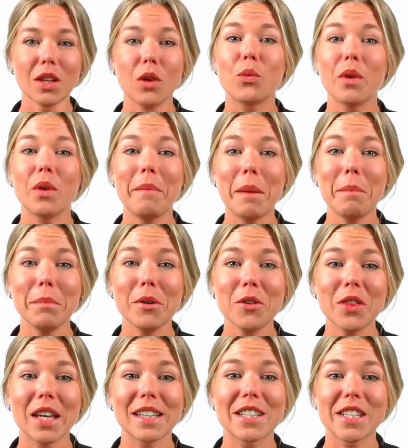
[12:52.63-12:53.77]
Remember
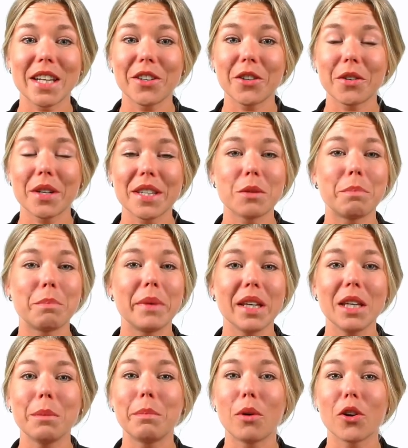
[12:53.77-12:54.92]
that gender is a
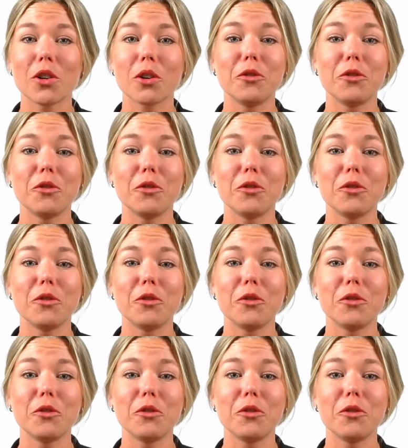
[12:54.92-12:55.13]
big part